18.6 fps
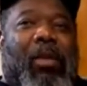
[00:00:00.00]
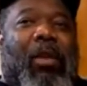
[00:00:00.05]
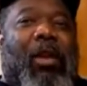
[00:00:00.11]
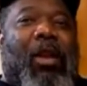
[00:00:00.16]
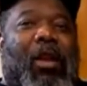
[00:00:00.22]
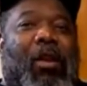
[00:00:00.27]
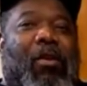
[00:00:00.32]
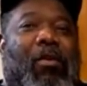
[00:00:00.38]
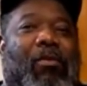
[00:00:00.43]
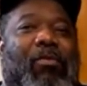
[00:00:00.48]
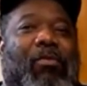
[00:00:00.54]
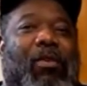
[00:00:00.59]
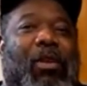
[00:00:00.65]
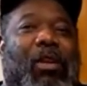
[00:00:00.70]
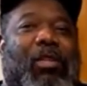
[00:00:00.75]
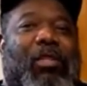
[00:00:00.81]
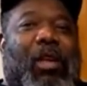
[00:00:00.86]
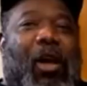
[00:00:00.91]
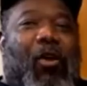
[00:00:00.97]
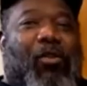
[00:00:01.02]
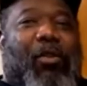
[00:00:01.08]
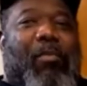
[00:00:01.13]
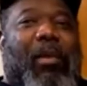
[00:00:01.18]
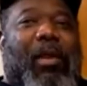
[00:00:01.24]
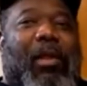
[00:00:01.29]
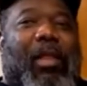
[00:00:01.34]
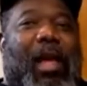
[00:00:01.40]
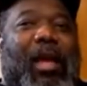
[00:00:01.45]
you know, talked to
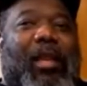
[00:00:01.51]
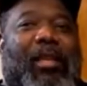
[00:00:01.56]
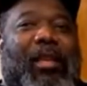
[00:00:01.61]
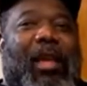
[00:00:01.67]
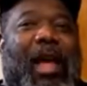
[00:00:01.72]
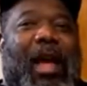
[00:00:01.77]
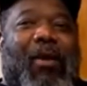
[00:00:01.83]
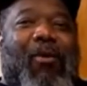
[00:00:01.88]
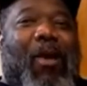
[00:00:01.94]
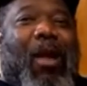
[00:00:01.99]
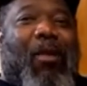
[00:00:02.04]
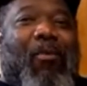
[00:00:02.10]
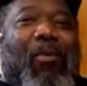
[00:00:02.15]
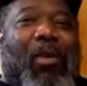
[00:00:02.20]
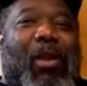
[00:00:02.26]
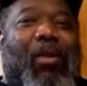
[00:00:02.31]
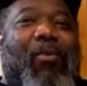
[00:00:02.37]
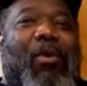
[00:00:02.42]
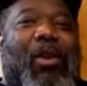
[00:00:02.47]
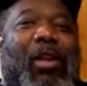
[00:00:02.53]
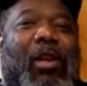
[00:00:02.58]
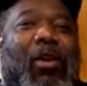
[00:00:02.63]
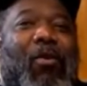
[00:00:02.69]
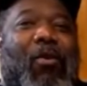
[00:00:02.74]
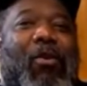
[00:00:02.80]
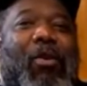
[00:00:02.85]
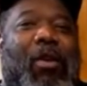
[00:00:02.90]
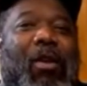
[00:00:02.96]
me like that. I, I really want to
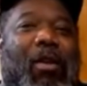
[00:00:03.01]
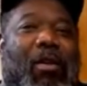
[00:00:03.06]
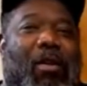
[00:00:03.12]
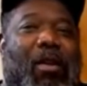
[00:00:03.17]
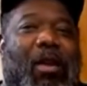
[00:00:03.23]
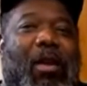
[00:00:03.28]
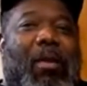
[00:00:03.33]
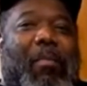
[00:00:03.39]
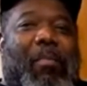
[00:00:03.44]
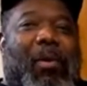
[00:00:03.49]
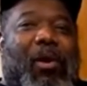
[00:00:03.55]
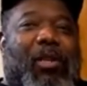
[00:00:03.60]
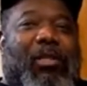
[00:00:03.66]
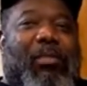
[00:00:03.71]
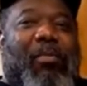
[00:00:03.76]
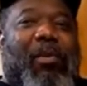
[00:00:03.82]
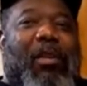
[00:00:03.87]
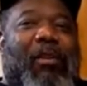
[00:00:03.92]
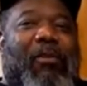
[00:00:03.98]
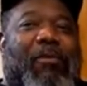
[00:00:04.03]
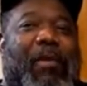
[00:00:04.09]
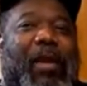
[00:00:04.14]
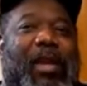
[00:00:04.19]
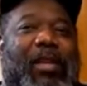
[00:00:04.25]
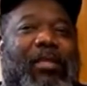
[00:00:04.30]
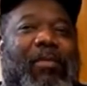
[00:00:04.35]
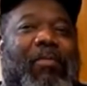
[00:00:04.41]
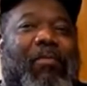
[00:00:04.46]
go in there and punch him in his
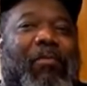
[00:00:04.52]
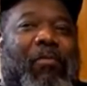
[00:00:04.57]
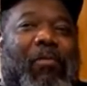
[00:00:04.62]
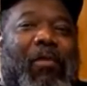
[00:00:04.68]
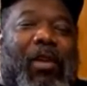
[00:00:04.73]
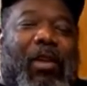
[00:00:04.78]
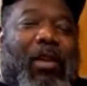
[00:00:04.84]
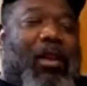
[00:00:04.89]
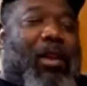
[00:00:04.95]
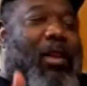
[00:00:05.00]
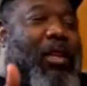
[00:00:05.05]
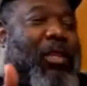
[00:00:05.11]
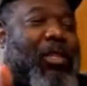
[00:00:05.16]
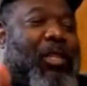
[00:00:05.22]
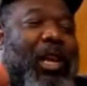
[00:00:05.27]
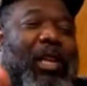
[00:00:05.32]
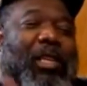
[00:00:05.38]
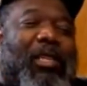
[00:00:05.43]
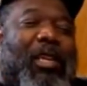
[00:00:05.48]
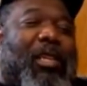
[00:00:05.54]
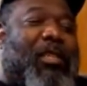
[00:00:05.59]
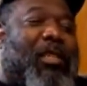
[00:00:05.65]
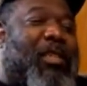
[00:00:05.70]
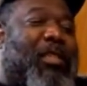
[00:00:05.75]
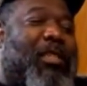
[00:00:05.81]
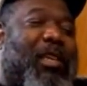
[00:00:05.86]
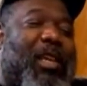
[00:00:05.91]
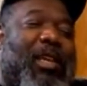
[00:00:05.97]
face." And, and JJ
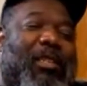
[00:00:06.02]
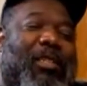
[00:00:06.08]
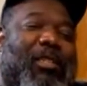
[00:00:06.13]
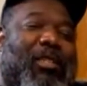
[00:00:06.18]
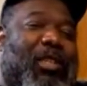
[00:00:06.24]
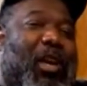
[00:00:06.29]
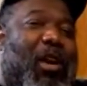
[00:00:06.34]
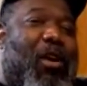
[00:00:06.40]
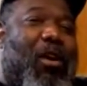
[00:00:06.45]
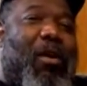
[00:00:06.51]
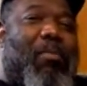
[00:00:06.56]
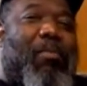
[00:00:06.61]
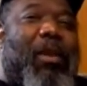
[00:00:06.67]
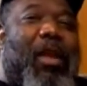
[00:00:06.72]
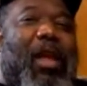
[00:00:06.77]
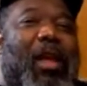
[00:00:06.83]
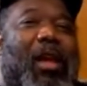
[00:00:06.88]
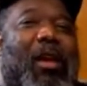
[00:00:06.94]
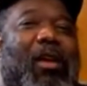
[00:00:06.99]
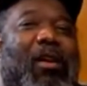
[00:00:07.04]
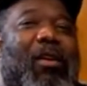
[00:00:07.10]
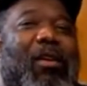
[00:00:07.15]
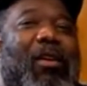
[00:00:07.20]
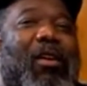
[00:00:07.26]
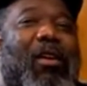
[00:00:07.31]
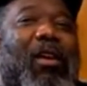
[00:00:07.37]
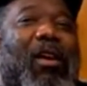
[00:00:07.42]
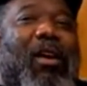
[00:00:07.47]
just said, "Just calm down.
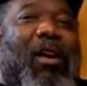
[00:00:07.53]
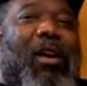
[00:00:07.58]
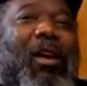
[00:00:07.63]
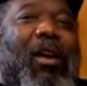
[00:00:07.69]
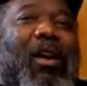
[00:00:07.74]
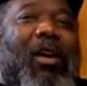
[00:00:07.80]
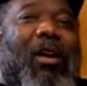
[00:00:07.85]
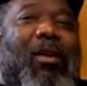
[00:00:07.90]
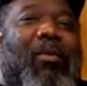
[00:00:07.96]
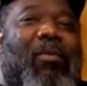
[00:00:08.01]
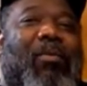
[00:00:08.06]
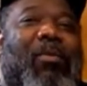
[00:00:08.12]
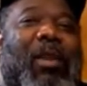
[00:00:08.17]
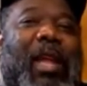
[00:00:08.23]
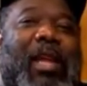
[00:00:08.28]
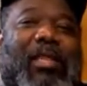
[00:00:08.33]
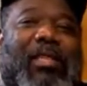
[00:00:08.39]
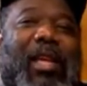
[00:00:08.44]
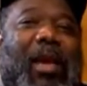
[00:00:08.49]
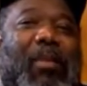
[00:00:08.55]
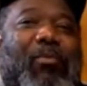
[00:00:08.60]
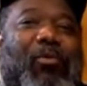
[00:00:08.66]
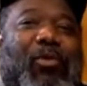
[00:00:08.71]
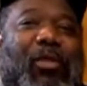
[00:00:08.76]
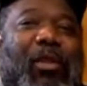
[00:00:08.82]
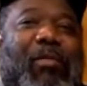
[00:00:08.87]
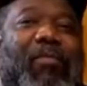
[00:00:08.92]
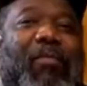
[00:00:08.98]
Uh, next time you
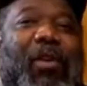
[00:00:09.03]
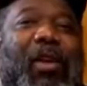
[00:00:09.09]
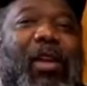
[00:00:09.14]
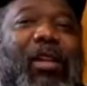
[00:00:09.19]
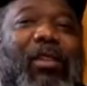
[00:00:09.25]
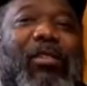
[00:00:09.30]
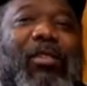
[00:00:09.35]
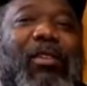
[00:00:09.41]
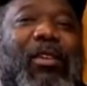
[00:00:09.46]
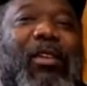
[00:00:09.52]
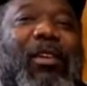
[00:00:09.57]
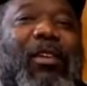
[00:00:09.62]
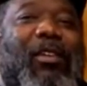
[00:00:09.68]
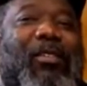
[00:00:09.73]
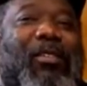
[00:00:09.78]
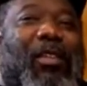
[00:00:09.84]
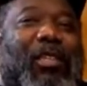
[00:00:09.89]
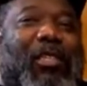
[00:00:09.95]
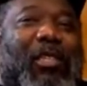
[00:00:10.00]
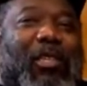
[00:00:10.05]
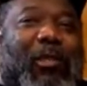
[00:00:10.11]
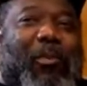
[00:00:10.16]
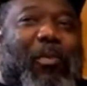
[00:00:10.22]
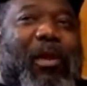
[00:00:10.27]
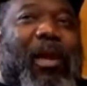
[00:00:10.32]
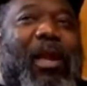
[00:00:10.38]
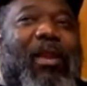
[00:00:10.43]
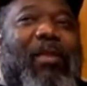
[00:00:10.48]
see Vince, just
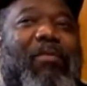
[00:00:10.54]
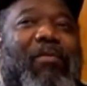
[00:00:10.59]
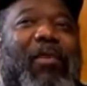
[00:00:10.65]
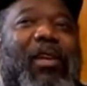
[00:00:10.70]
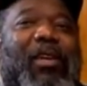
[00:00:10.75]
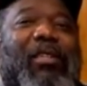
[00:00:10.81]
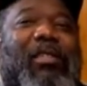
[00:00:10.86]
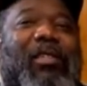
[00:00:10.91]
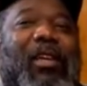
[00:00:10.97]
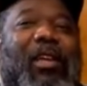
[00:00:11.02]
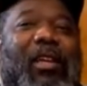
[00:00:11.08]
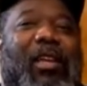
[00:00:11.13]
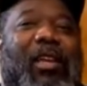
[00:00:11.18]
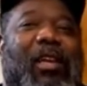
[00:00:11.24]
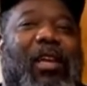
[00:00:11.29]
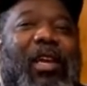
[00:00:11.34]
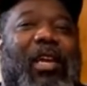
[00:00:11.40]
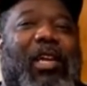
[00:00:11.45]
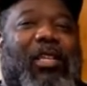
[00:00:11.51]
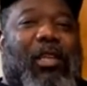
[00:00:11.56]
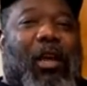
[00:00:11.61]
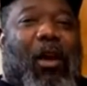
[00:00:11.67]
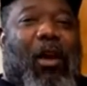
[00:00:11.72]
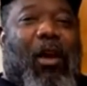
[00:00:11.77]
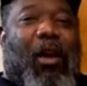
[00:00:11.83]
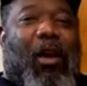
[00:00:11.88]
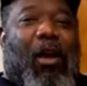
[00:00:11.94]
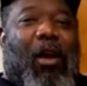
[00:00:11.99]
explain to Vince that he
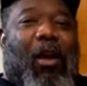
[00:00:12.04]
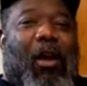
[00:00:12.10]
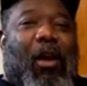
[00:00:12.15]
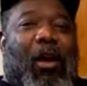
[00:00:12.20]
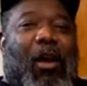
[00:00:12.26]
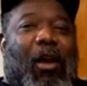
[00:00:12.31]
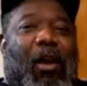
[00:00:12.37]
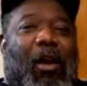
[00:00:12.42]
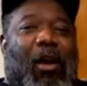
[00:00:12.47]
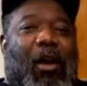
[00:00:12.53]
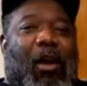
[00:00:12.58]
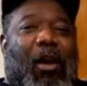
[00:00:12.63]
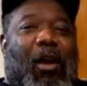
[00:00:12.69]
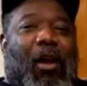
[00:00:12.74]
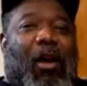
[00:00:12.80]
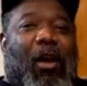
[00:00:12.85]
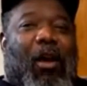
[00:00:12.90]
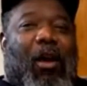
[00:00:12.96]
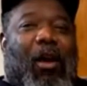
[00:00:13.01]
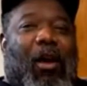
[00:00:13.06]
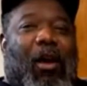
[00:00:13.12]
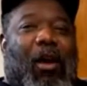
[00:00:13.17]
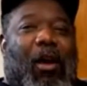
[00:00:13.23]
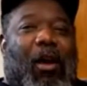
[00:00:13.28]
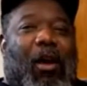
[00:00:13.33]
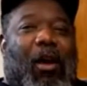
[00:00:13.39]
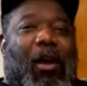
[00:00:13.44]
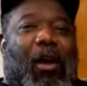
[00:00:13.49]
talked to you like that." And
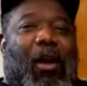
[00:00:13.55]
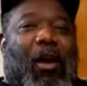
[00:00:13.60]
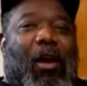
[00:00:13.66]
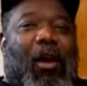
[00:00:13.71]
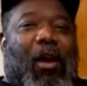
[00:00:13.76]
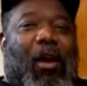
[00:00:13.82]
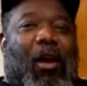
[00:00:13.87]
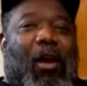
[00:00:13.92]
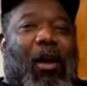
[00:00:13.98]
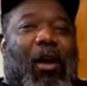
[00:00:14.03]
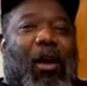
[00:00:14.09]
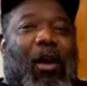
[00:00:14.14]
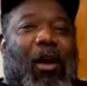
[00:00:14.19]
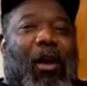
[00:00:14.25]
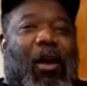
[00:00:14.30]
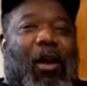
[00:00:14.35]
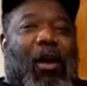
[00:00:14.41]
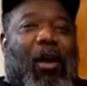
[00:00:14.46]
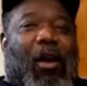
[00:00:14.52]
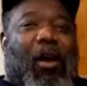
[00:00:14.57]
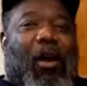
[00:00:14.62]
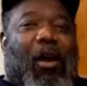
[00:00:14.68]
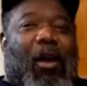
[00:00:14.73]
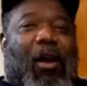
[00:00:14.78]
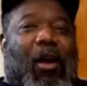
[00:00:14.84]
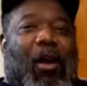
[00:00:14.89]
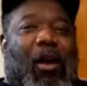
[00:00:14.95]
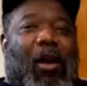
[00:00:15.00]
that was that was it. But
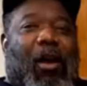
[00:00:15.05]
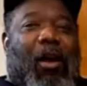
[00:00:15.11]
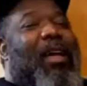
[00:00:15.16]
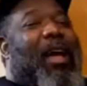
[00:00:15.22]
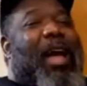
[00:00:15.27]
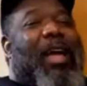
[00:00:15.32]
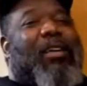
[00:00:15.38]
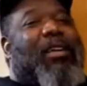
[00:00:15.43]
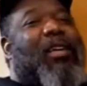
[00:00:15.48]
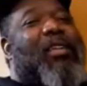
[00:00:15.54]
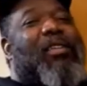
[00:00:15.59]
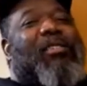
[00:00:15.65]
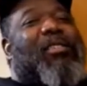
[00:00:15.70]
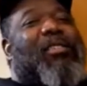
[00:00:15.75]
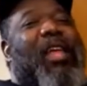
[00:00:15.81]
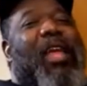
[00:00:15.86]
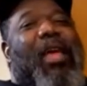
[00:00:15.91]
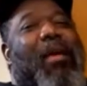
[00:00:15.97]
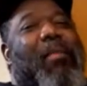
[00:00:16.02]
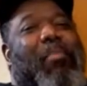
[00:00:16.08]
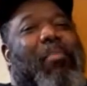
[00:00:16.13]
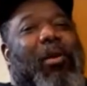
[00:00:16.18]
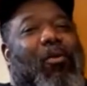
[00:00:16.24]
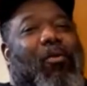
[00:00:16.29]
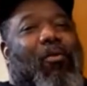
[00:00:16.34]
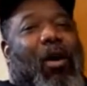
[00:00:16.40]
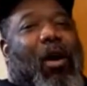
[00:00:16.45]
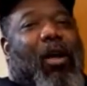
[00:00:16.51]
I I couldn't stand
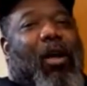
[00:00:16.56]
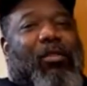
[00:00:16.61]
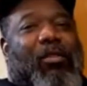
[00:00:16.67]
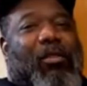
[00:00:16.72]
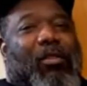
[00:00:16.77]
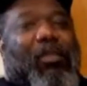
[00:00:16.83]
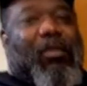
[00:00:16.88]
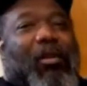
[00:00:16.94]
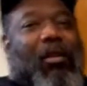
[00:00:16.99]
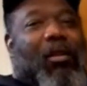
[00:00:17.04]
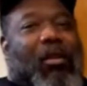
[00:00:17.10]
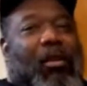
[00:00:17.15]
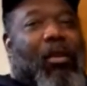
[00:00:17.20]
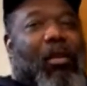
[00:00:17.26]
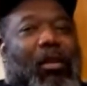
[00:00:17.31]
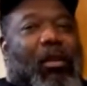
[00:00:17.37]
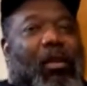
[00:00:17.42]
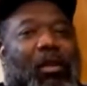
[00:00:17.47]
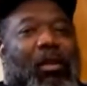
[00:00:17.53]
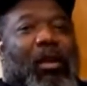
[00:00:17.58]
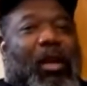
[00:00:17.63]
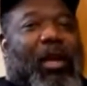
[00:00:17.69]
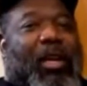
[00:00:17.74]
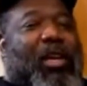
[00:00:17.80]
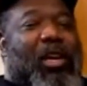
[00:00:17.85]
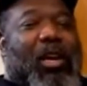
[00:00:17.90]
Bill Watts. I